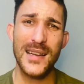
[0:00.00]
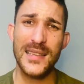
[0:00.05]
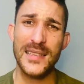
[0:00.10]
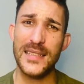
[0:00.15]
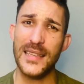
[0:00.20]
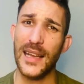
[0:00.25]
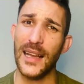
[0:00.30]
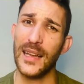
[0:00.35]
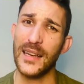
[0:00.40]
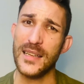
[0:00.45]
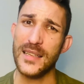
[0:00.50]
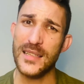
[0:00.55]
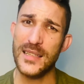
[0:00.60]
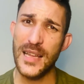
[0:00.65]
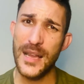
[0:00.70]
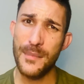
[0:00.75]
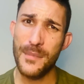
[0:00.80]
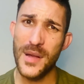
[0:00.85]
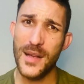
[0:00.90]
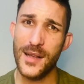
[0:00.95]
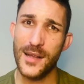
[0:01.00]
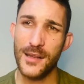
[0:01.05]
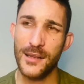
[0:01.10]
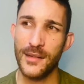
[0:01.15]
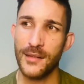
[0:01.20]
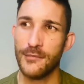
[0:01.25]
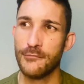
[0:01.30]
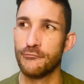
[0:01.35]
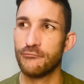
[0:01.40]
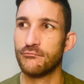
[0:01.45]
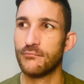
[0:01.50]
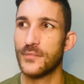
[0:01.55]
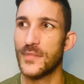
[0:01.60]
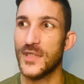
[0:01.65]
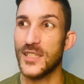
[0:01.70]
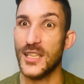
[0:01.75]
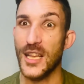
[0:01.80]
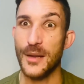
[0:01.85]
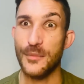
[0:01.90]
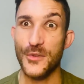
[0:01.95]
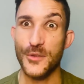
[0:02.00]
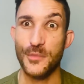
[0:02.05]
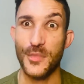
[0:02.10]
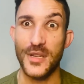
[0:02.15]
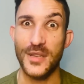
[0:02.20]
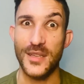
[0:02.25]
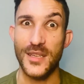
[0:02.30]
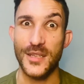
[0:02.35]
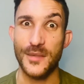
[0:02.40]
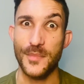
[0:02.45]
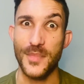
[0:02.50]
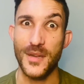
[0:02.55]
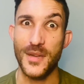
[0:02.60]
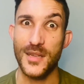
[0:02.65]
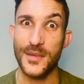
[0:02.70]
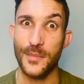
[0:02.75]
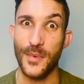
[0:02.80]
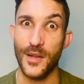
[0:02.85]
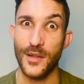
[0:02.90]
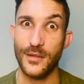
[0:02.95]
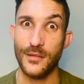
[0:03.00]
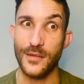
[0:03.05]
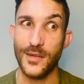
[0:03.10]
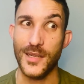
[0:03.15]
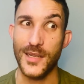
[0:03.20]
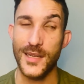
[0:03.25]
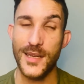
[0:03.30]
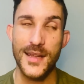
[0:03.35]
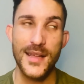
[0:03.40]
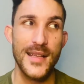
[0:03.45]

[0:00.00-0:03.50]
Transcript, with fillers: 2nd December, same as Britney Spears, by the way.